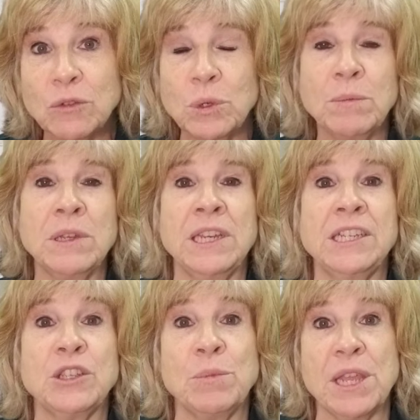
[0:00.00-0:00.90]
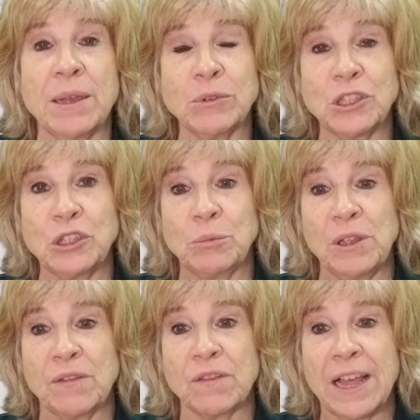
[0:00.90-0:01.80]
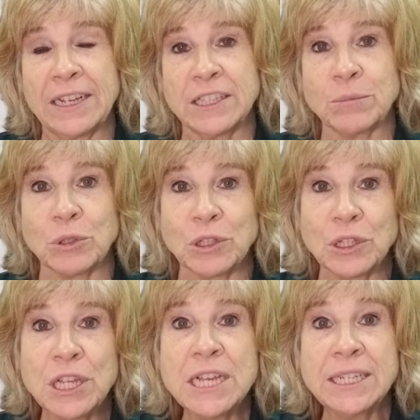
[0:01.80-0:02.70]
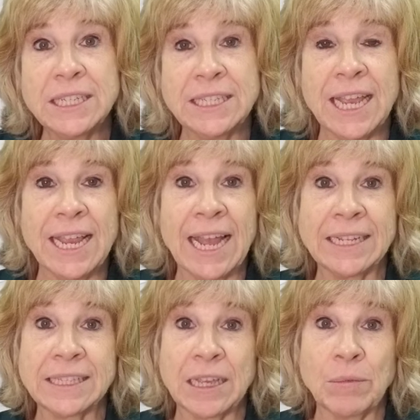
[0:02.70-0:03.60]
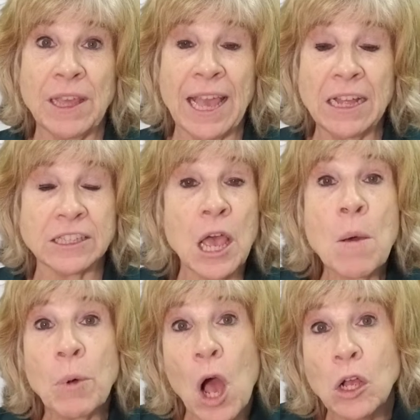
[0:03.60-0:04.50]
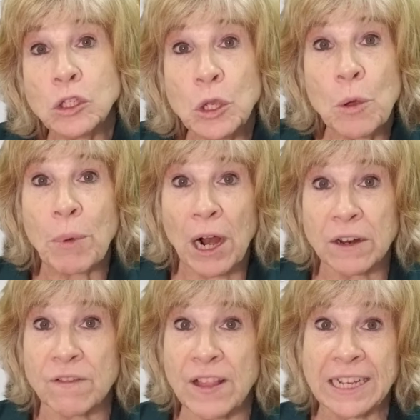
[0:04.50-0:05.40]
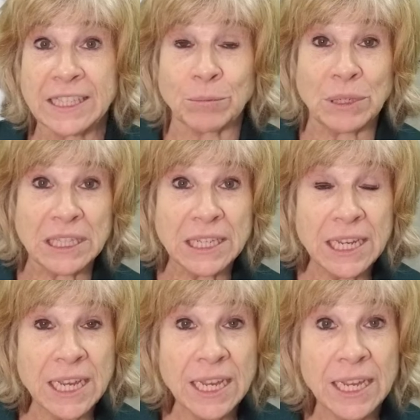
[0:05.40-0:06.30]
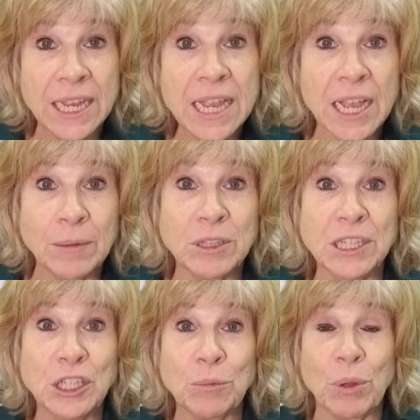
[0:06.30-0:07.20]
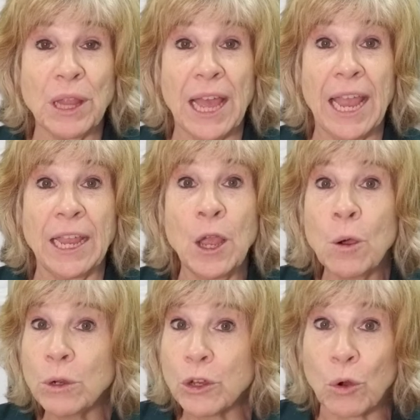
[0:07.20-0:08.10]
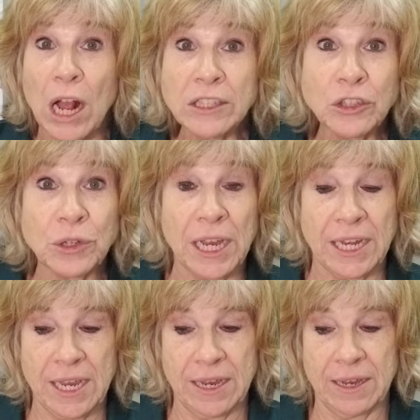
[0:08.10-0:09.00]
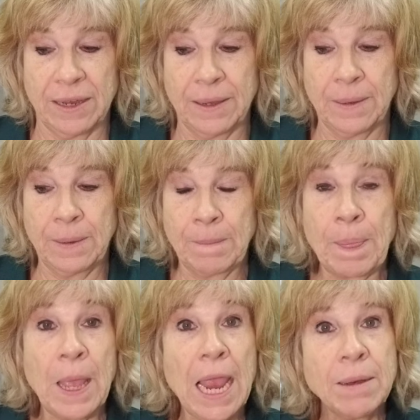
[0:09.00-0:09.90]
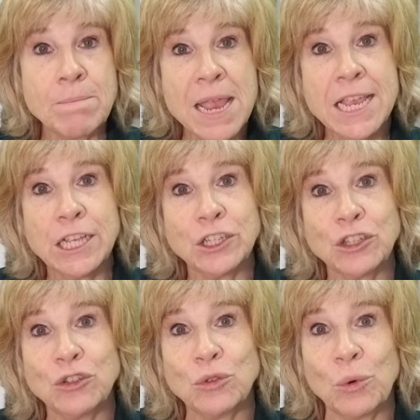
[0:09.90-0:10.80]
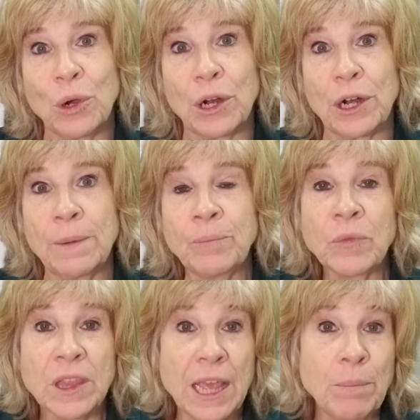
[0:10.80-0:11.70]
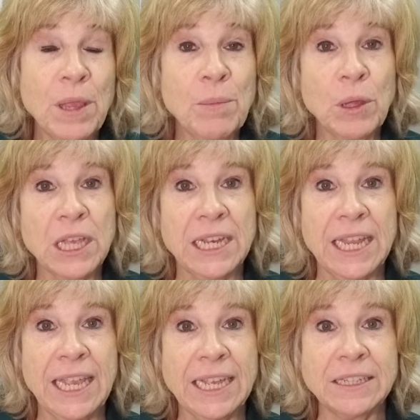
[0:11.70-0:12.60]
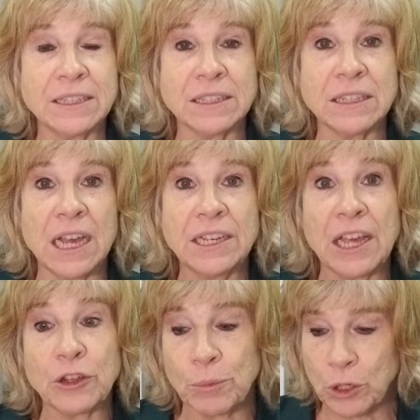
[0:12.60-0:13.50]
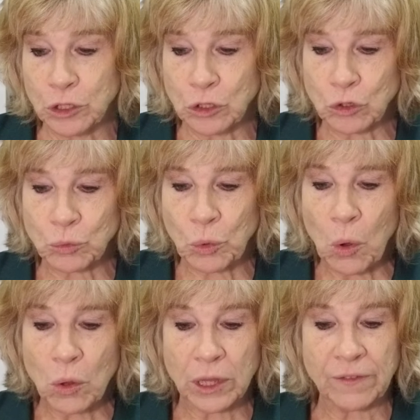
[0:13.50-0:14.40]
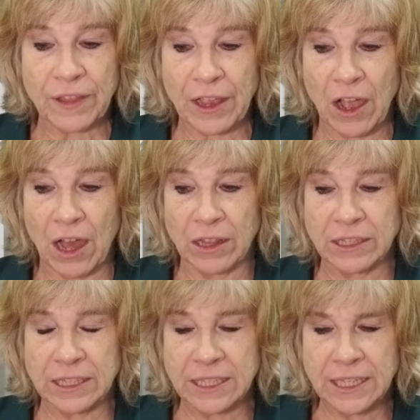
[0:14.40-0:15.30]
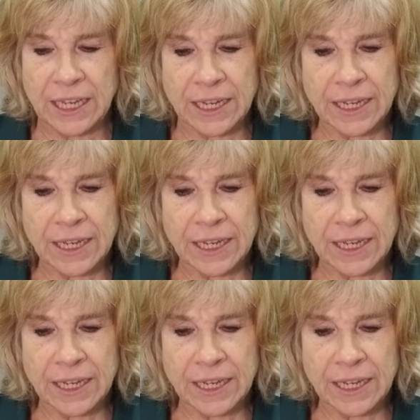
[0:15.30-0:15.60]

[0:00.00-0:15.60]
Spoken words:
We need to be able to be flexible to take on something else. But also a part of flexibility comes into play with cross-training and making sure that people can handle another person's role if they call in sick.